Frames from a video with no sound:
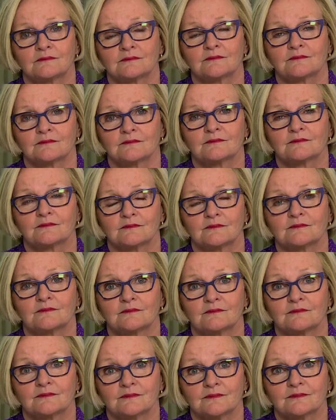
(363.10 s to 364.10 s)

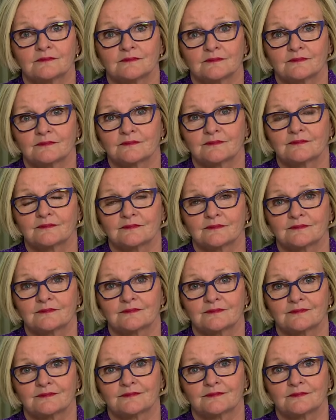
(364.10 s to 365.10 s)

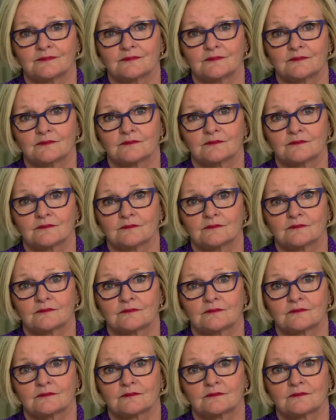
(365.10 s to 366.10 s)

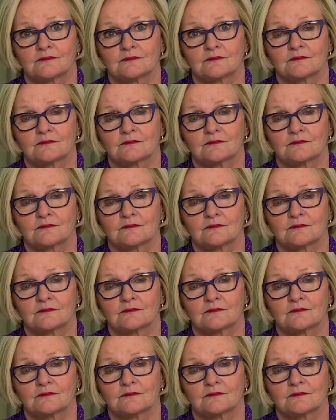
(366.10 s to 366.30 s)
The person shown says nothing.